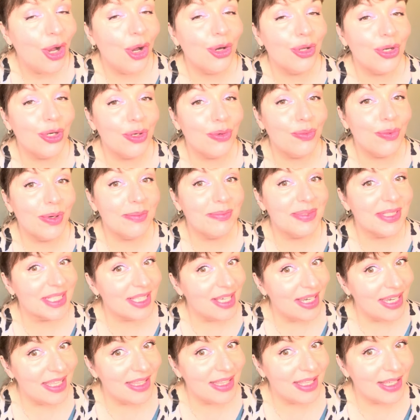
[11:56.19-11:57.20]
on our
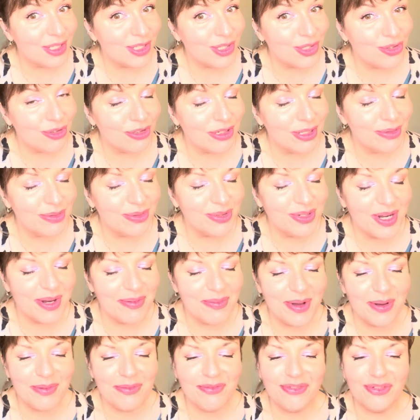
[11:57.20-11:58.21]
website and that story will
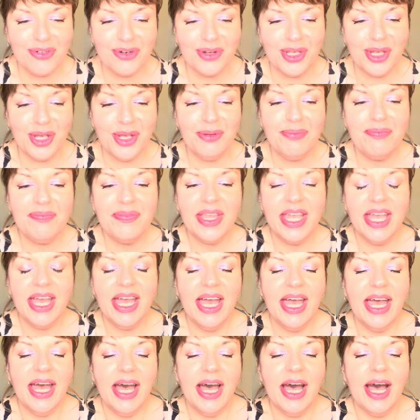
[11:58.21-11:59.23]
come up for you.
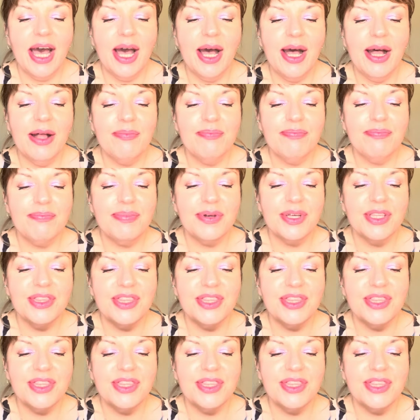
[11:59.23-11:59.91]
But